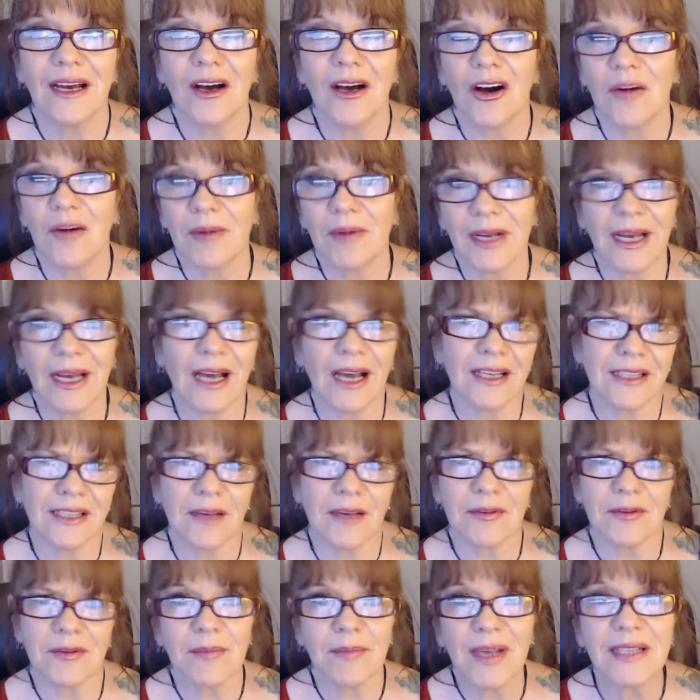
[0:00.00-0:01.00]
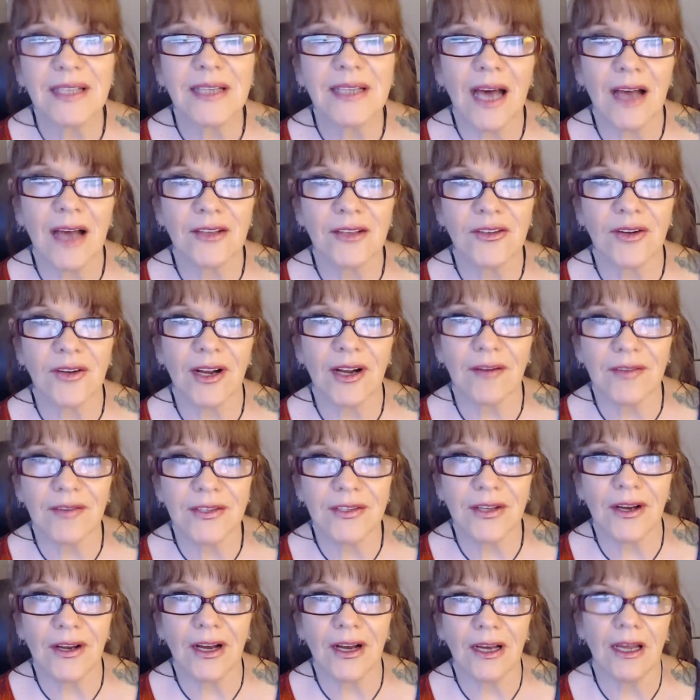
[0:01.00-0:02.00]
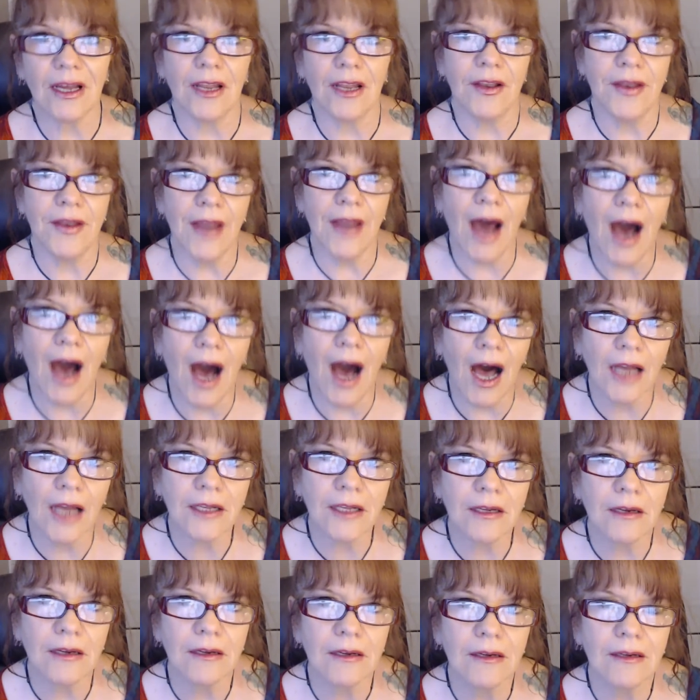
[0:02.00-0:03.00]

oh my gosh, that was the best concert I ever saw. Not.